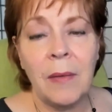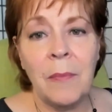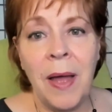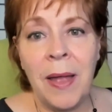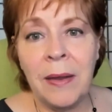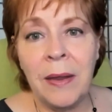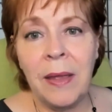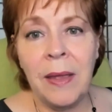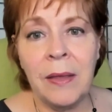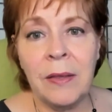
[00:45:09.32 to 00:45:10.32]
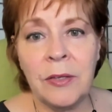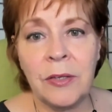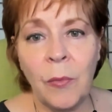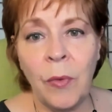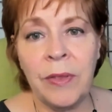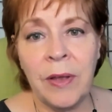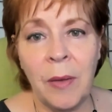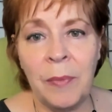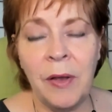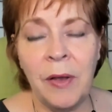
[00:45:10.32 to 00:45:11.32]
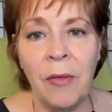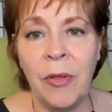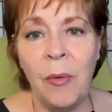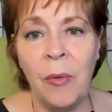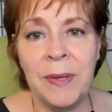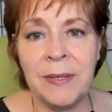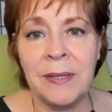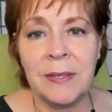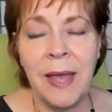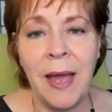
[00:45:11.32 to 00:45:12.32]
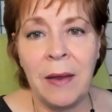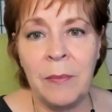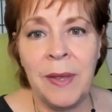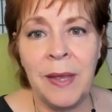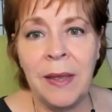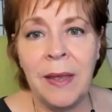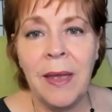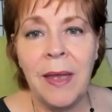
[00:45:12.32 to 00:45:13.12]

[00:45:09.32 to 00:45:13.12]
mine is with a company called the Home Business Academy,